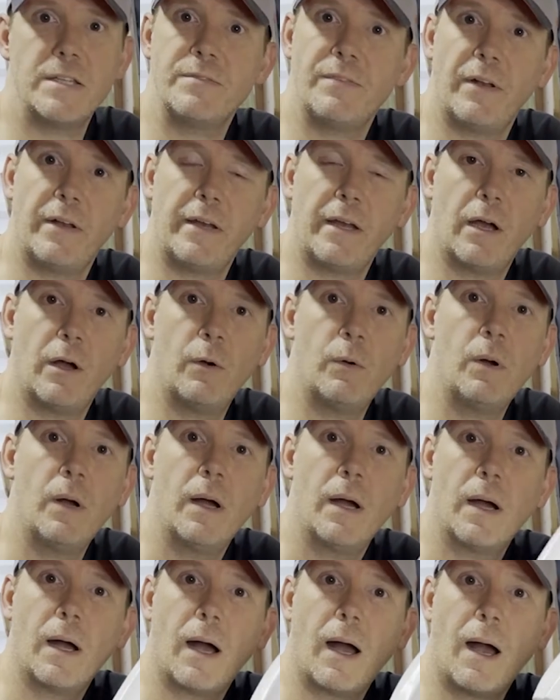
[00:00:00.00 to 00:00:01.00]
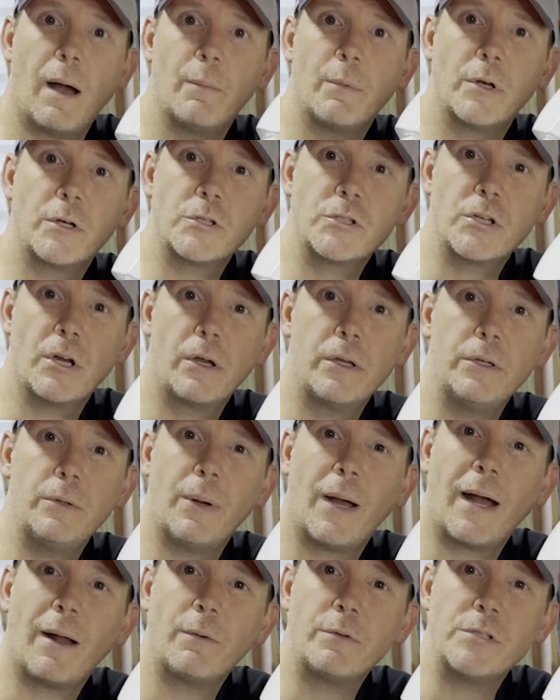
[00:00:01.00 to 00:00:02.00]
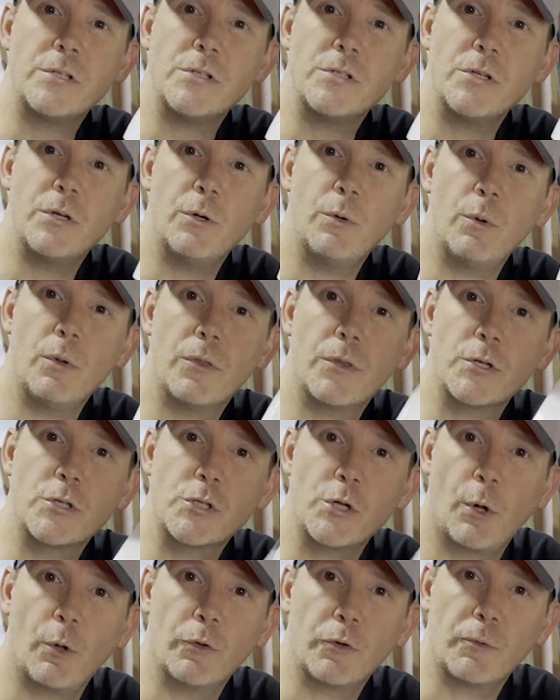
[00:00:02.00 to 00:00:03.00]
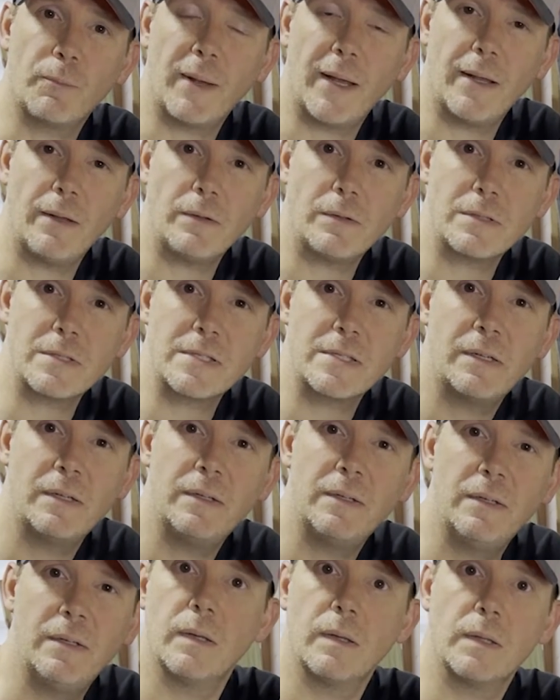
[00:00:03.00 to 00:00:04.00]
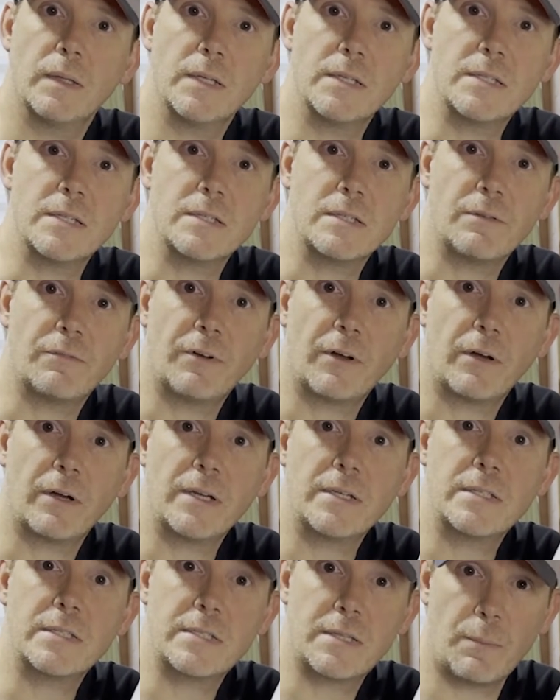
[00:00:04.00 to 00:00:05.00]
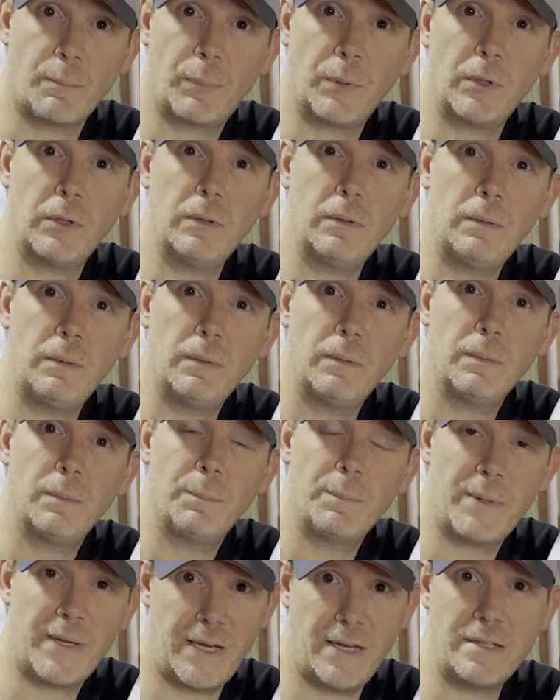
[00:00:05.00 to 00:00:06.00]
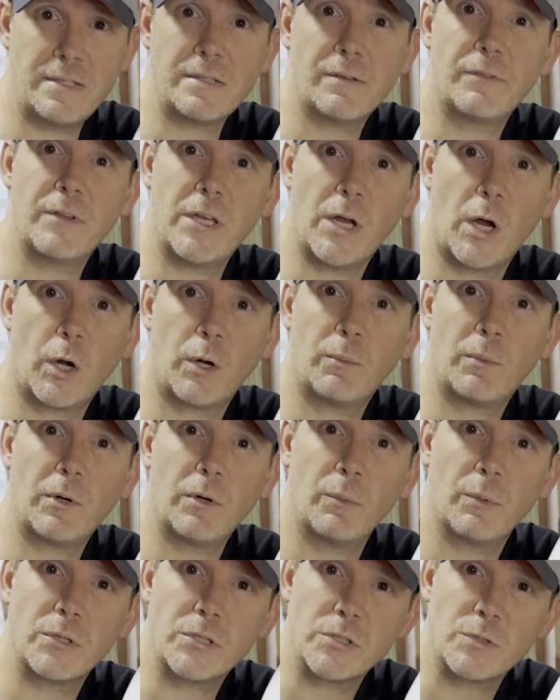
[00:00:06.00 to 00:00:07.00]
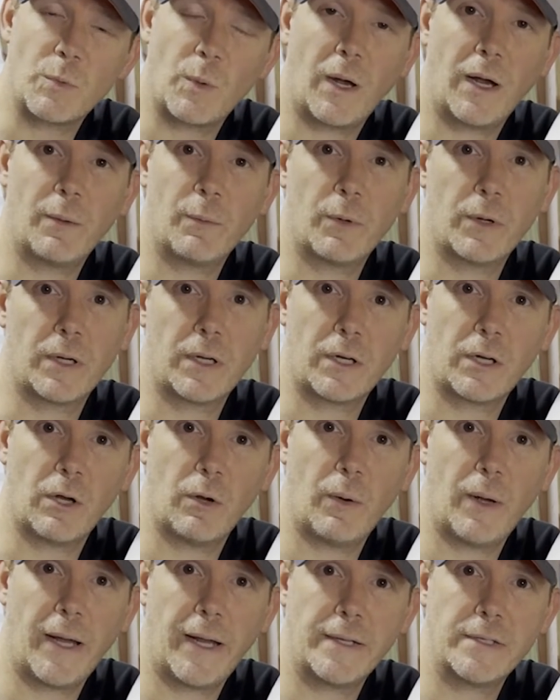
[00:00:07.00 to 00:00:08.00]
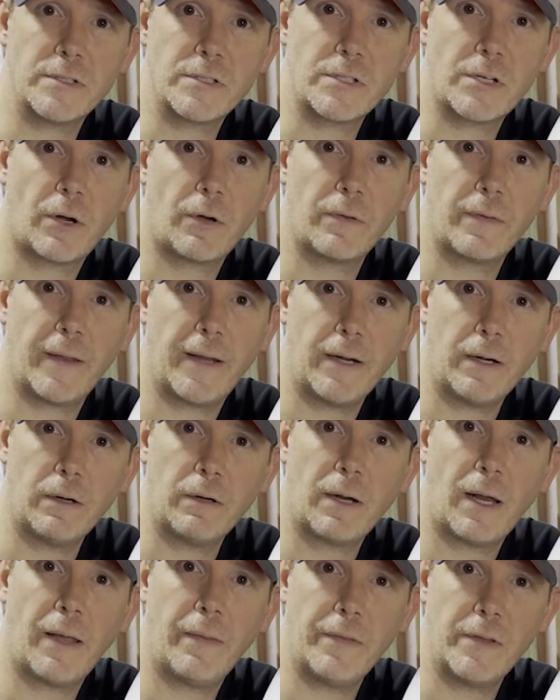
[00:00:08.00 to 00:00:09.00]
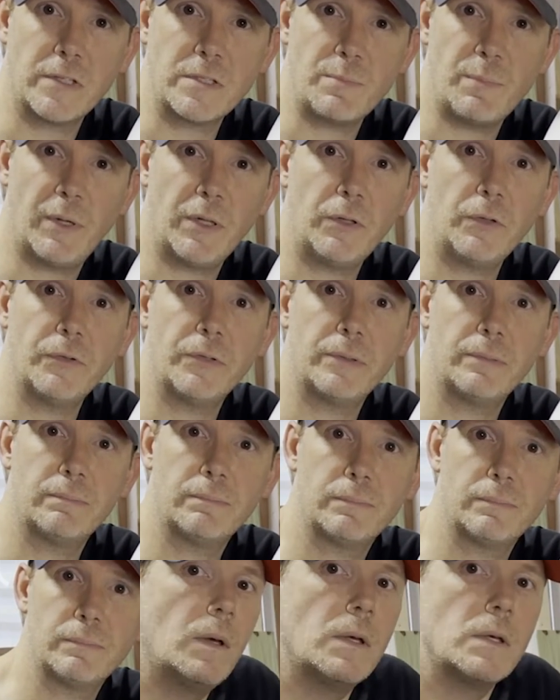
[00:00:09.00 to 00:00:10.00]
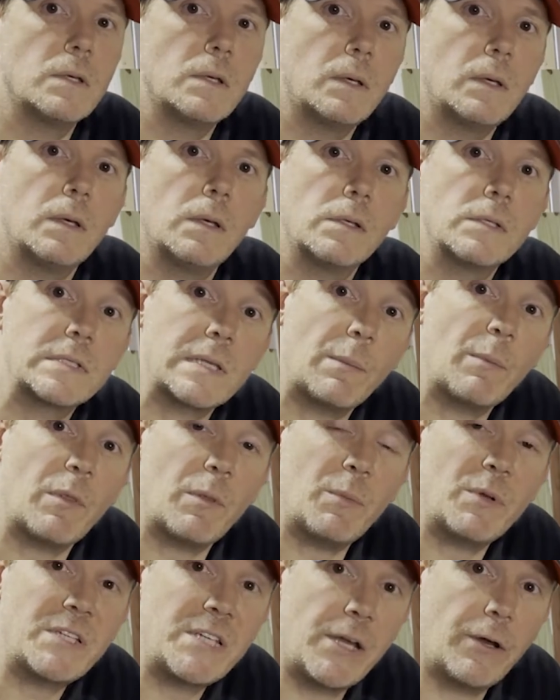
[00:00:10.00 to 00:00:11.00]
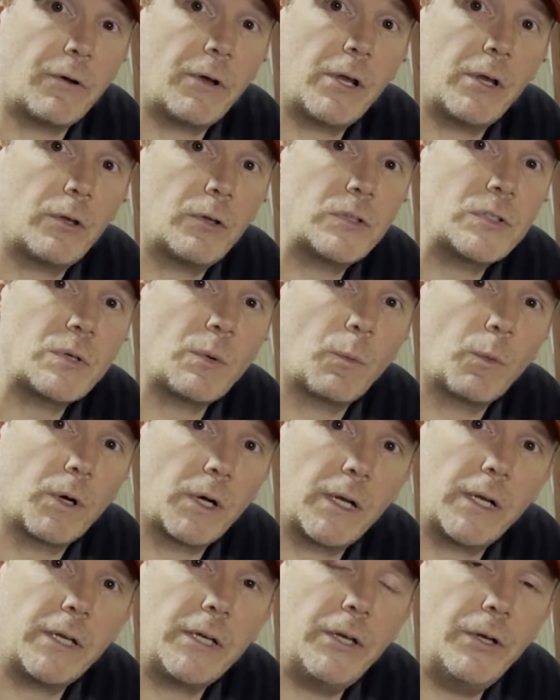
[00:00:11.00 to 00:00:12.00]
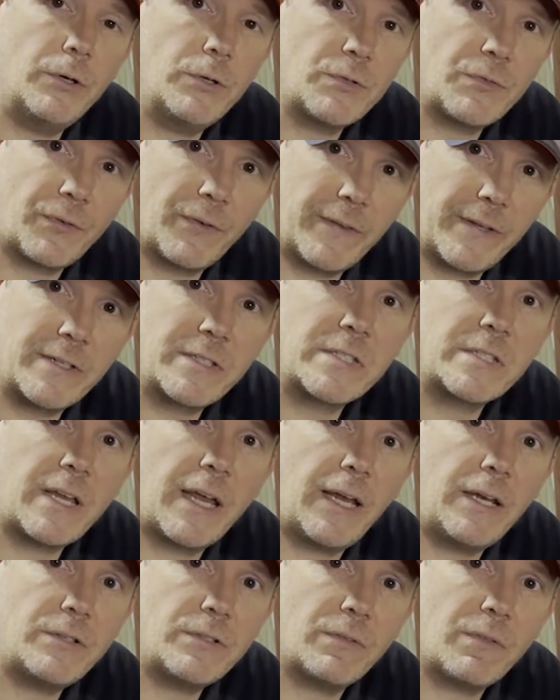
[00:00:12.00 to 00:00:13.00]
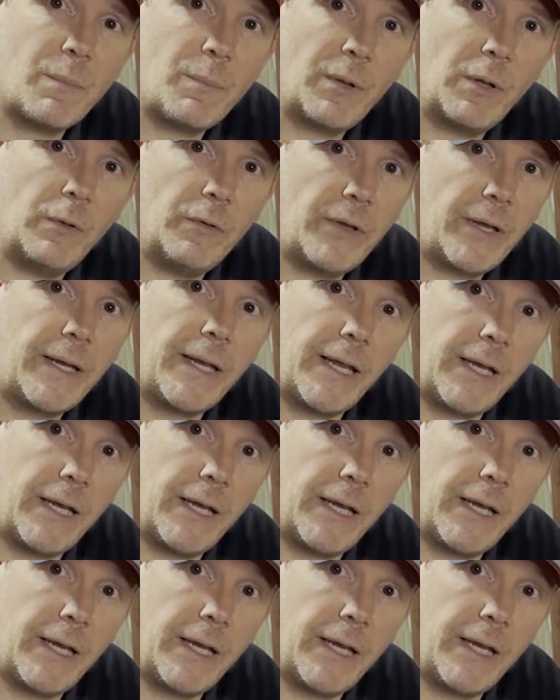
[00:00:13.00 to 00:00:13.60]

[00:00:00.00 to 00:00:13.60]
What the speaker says: video, I'm going to show you how to do the shoulder bells. This is a very simple piece of the armor, which is why we're going to go ahead and start there on this build. Some of the materials we're going to use for this stage of the building